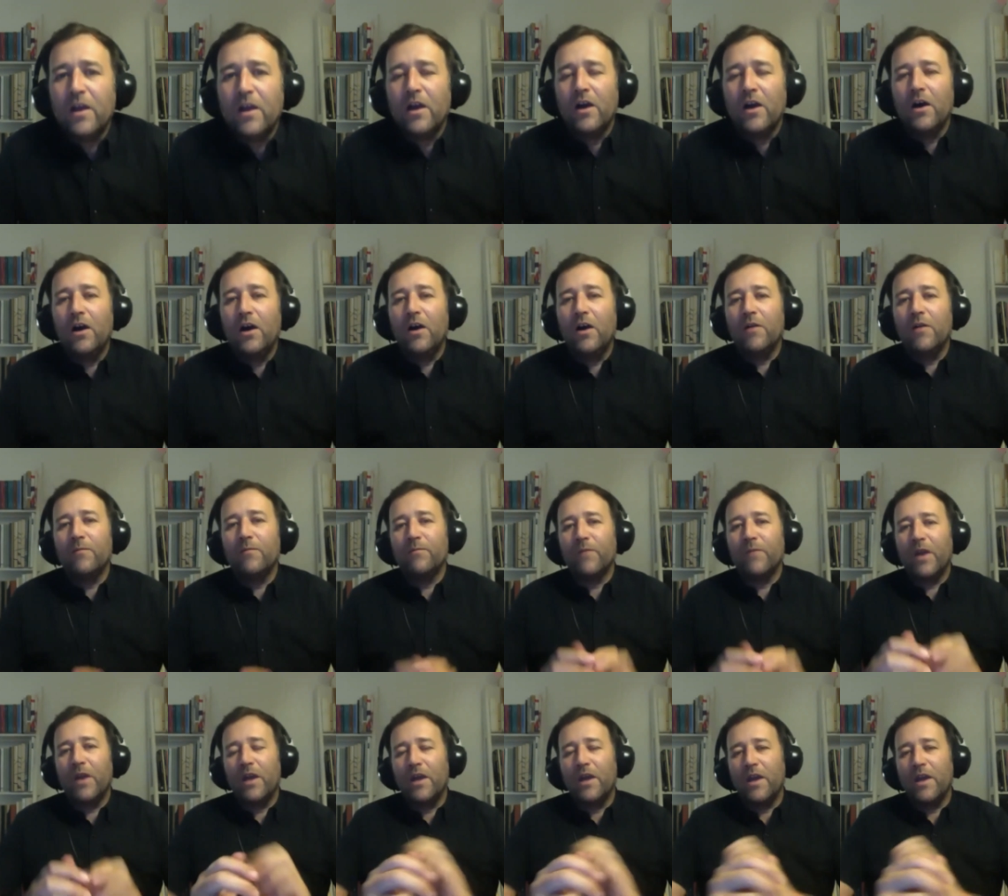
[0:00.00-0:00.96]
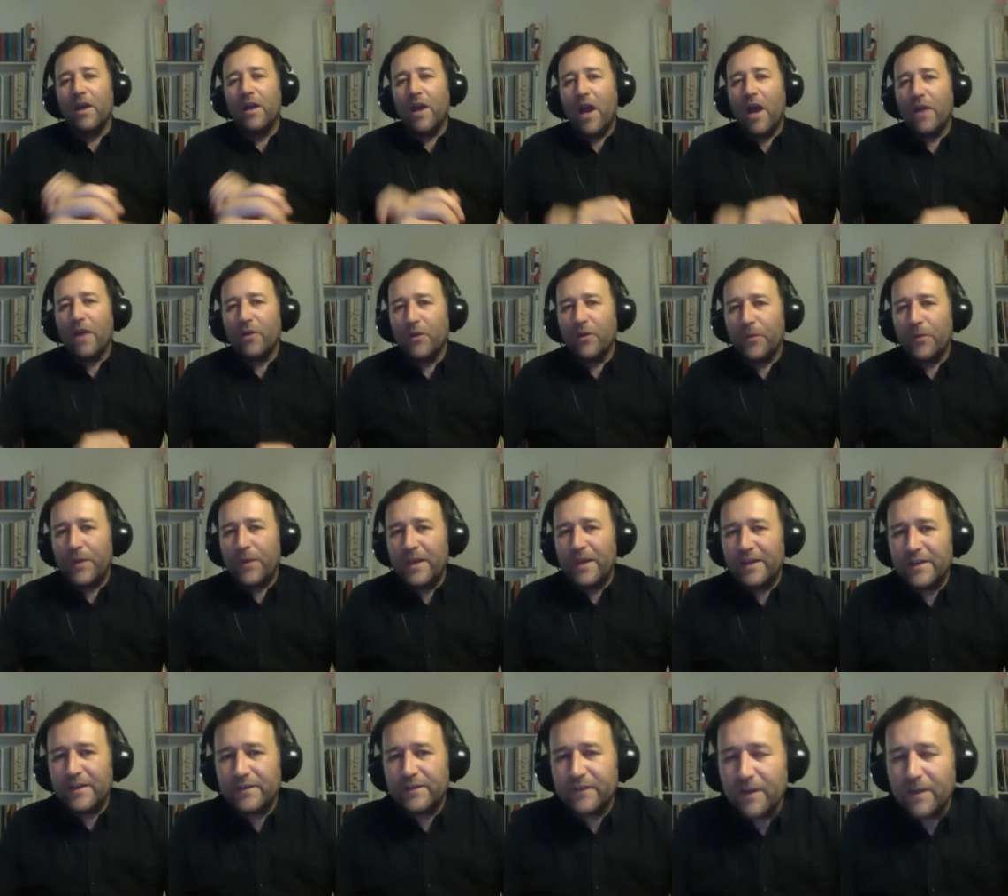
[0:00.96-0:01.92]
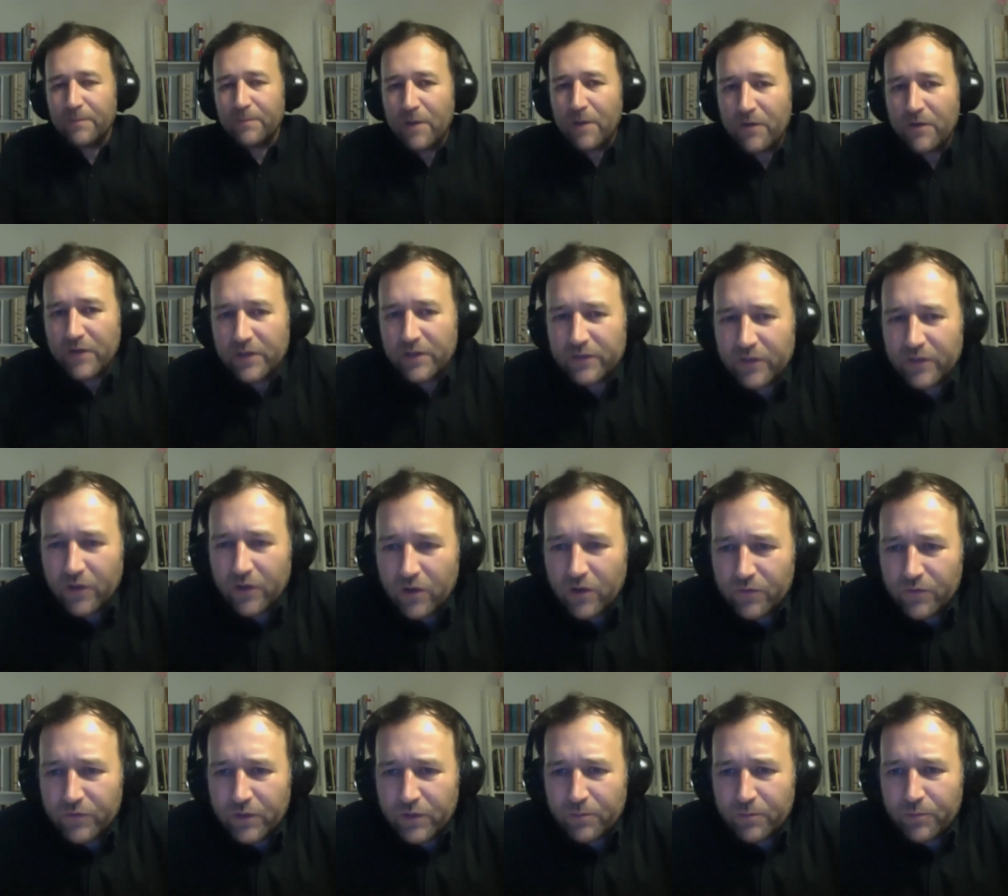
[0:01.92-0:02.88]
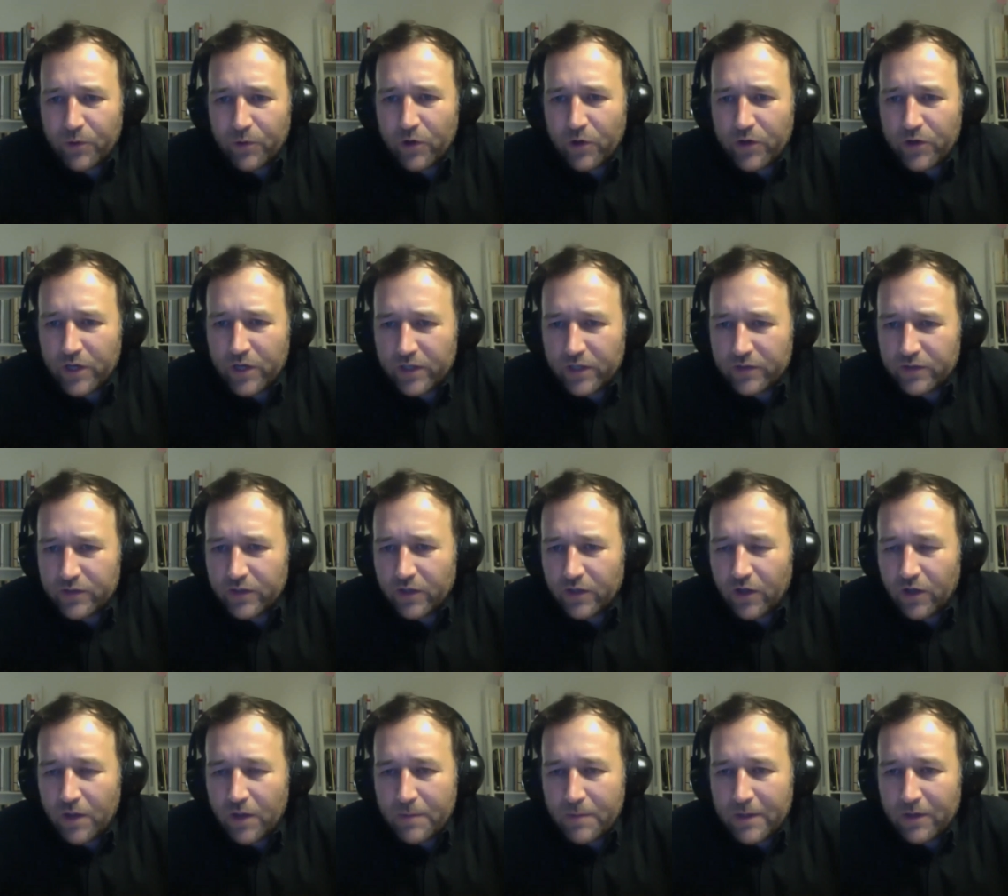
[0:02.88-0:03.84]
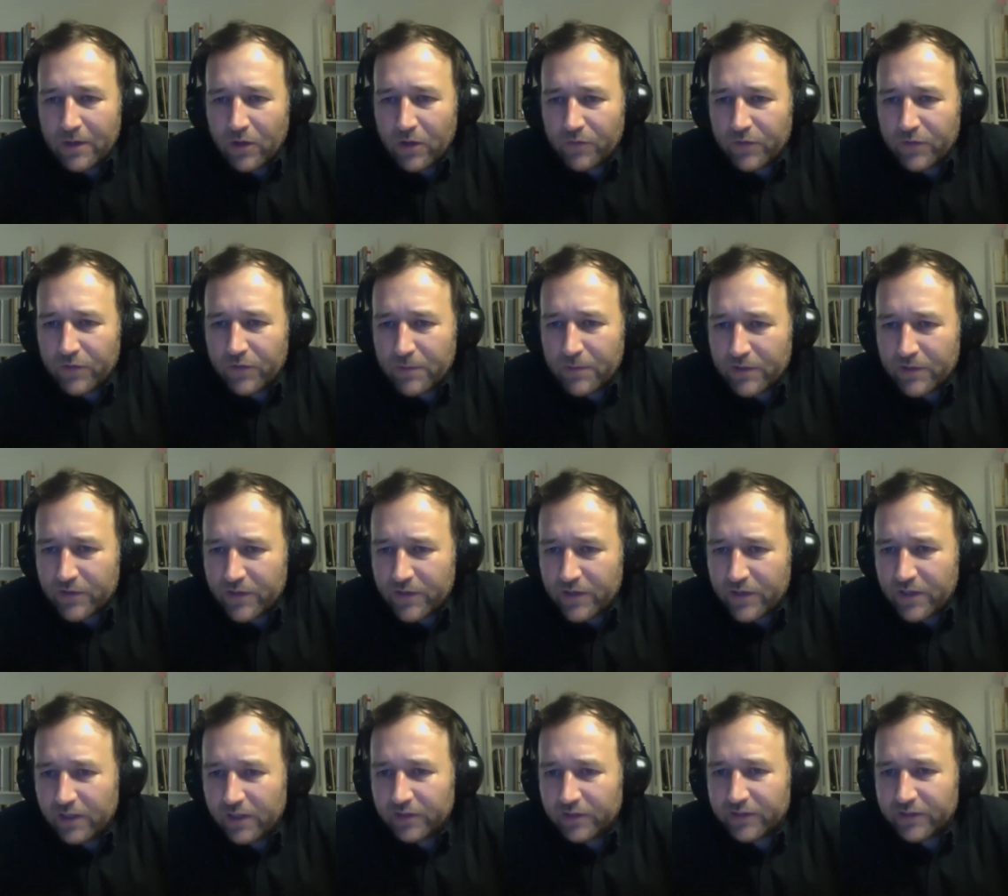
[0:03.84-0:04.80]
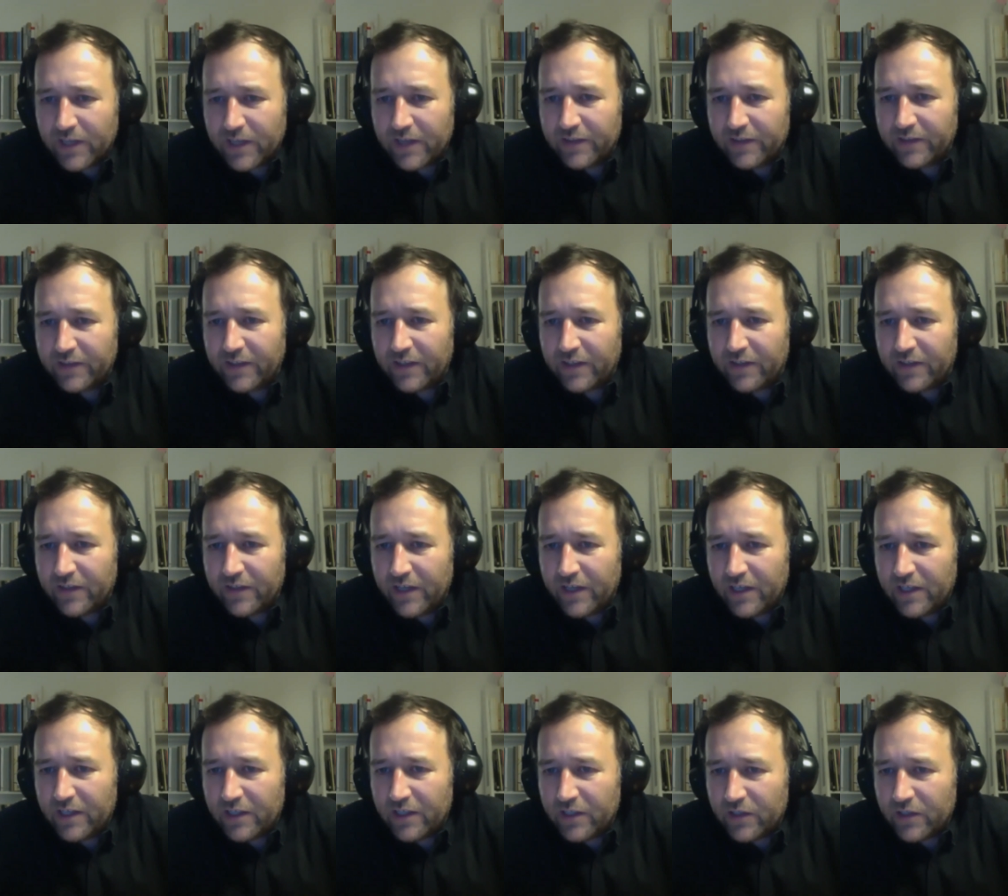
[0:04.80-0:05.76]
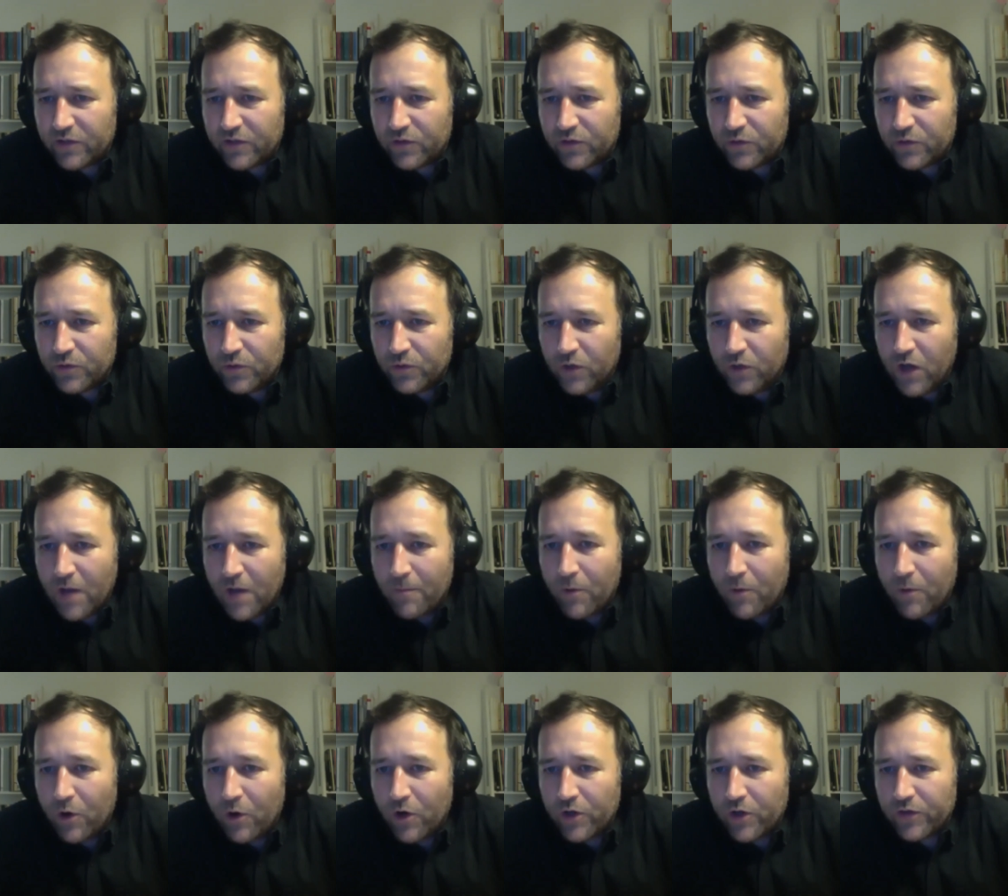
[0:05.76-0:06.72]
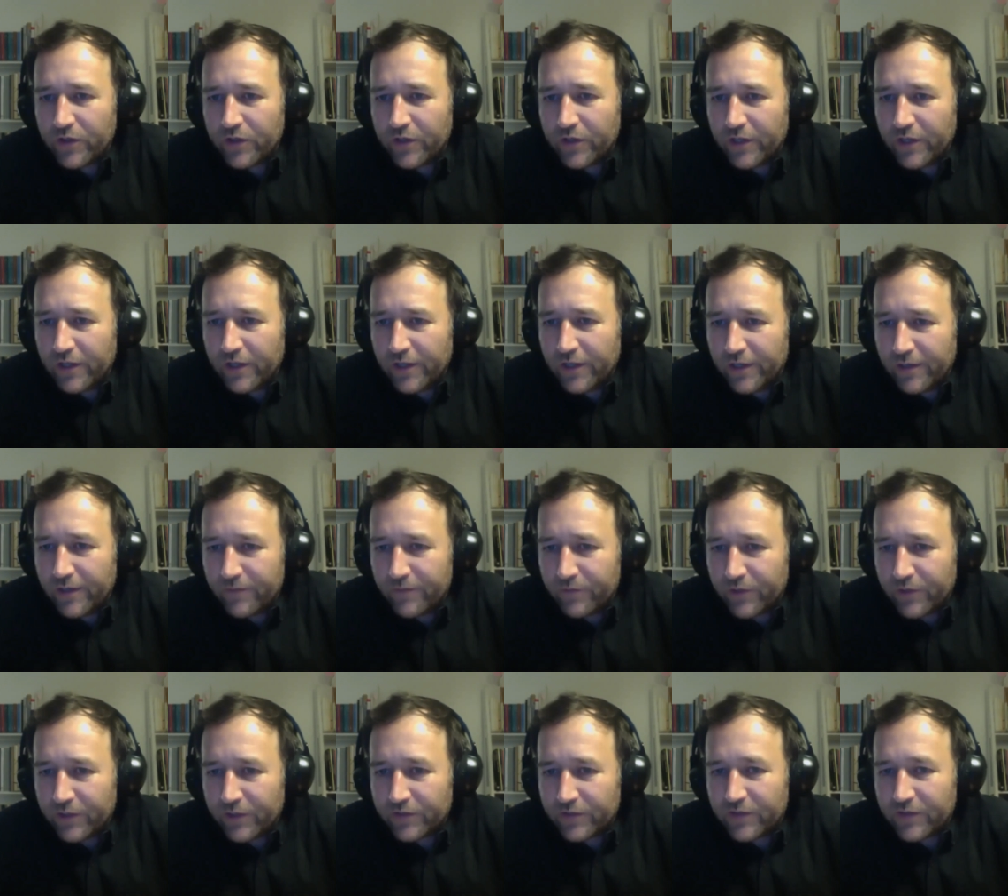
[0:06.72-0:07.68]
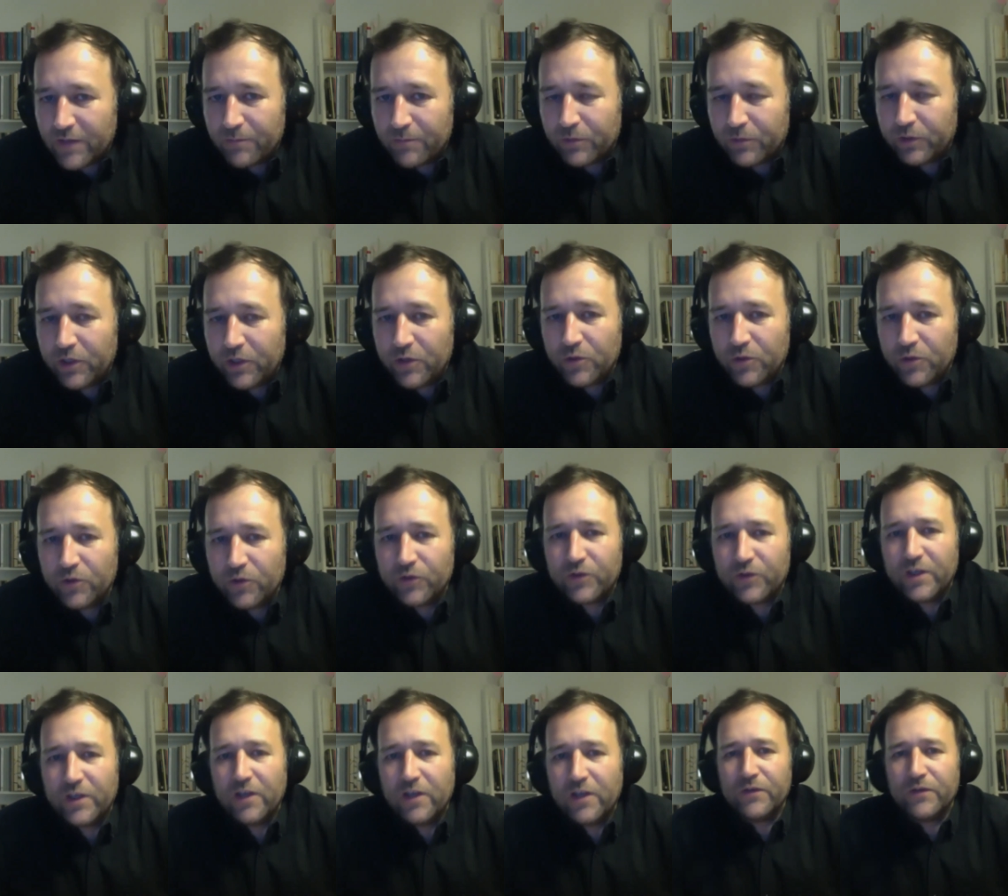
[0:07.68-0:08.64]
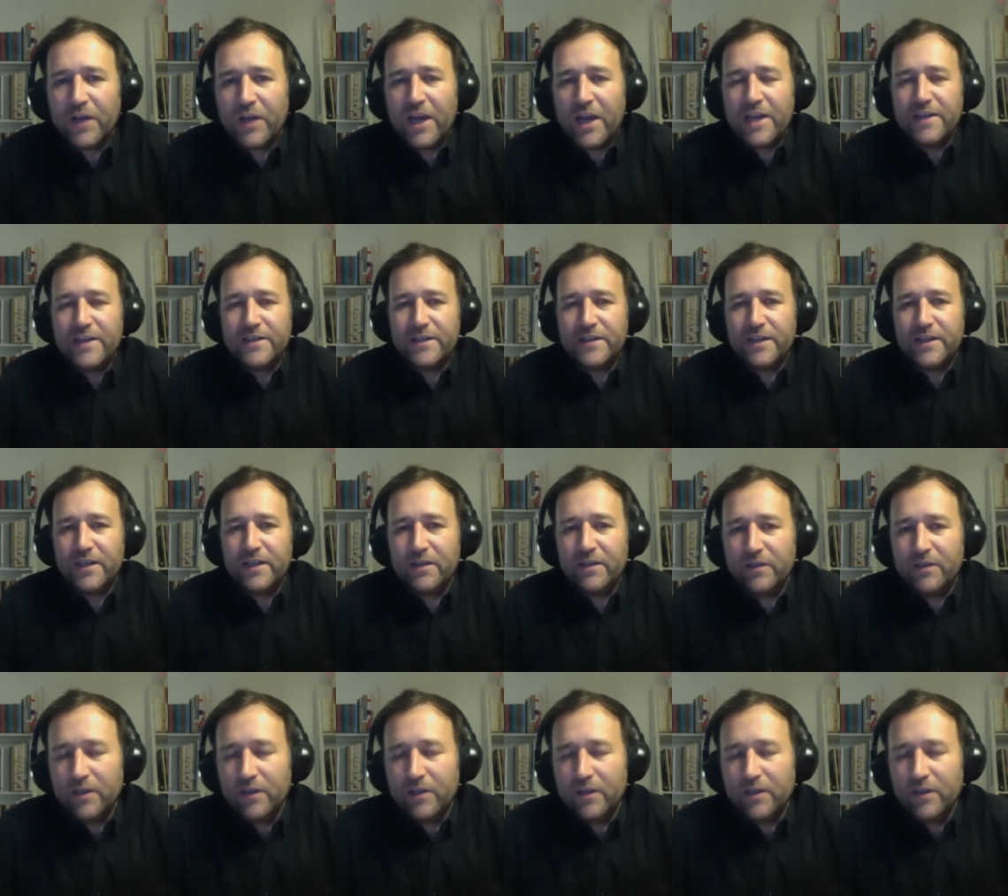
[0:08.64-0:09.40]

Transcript: Oh, uh, I don't think it's a merit of the project, I mean, of the materials and the technique to avoid, uh, for example, the use of AC.